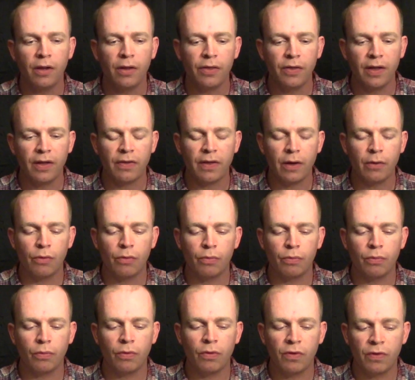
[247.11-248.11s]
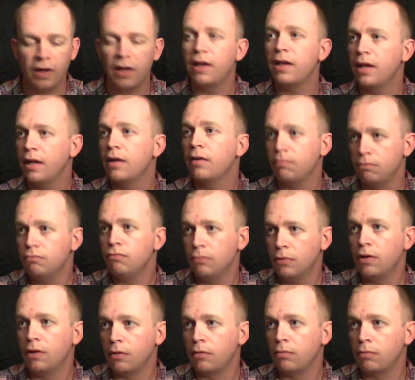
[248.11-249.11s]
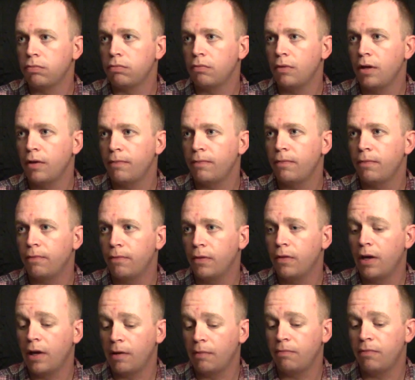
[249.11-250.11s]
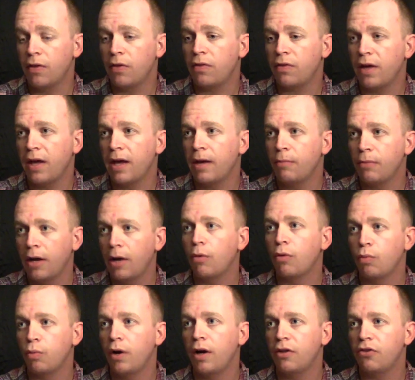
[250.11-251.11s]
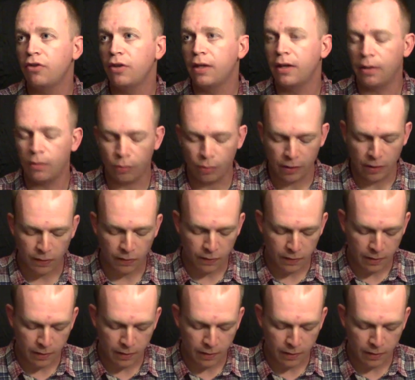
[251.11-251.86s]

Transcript: the things I was studying it, this time when I was watching it was...